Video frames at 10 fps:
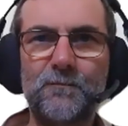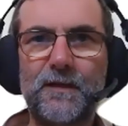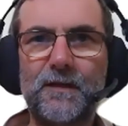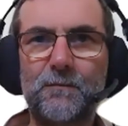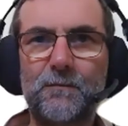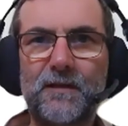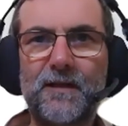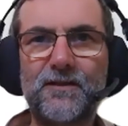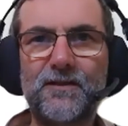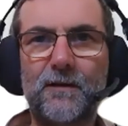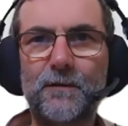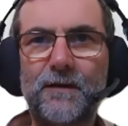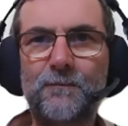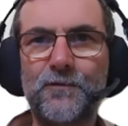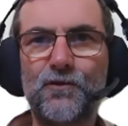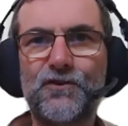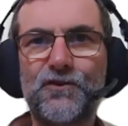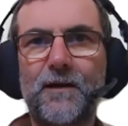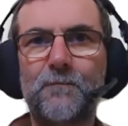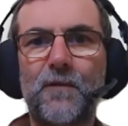made a couple of days ago, it was just
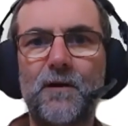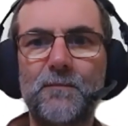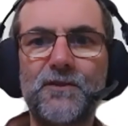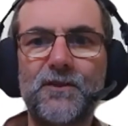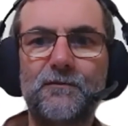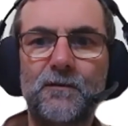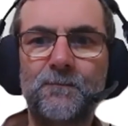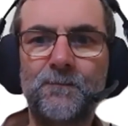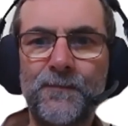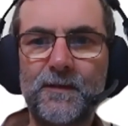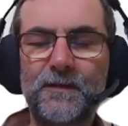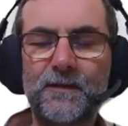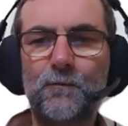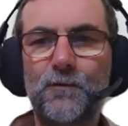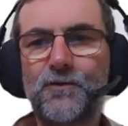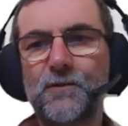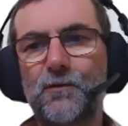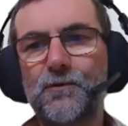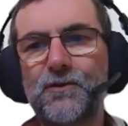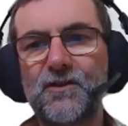soundbite material. You know, we're
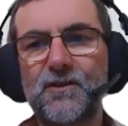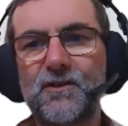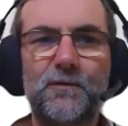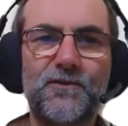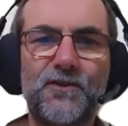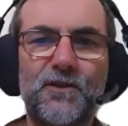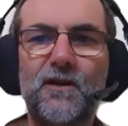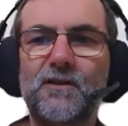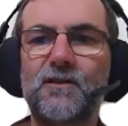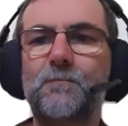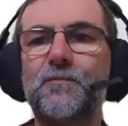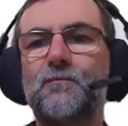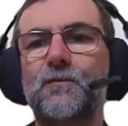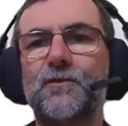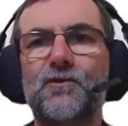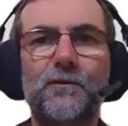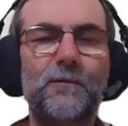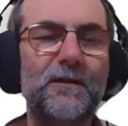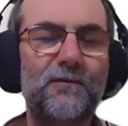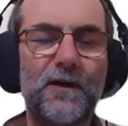supporting startups, we're trying to
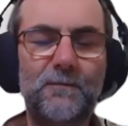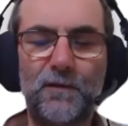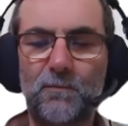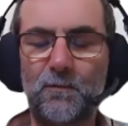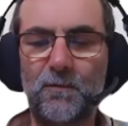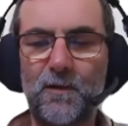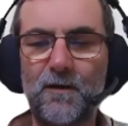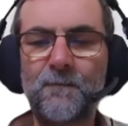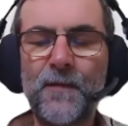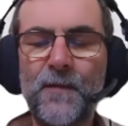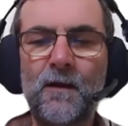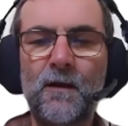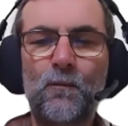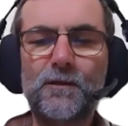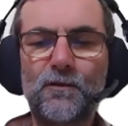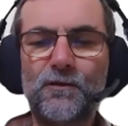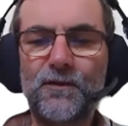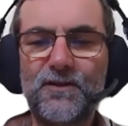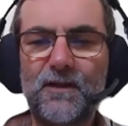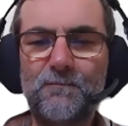innovate, blah, blah, blah. When you look at
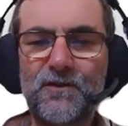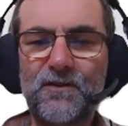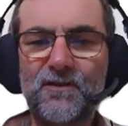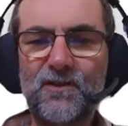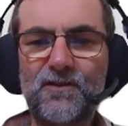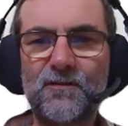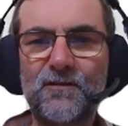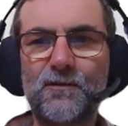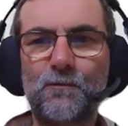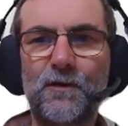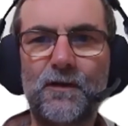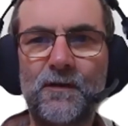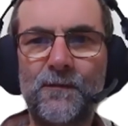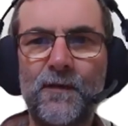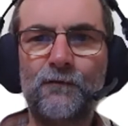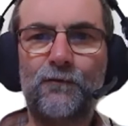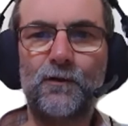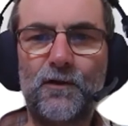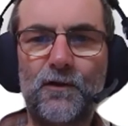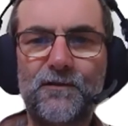the terms and conditions, were for a
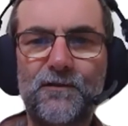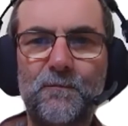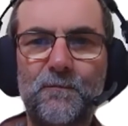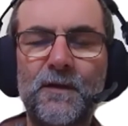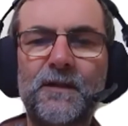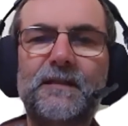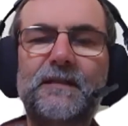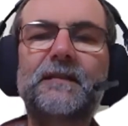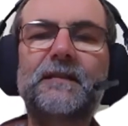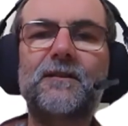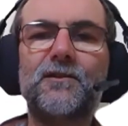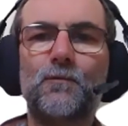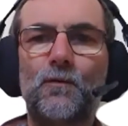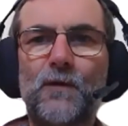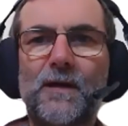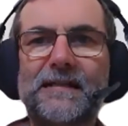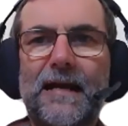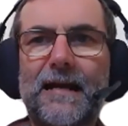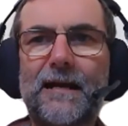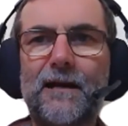lot of them, you needed to already
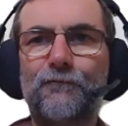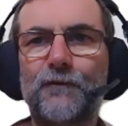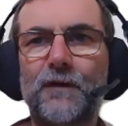have